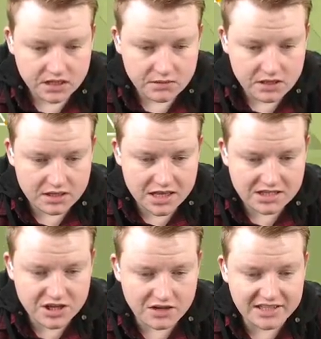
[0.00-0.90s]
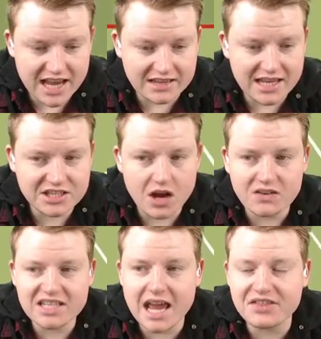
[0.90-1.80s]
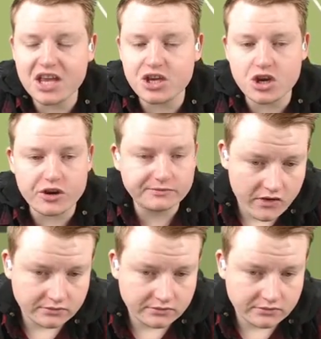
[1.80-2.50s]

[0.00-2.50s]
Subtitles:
Come on. That's going dead. That's going dead. Thank you.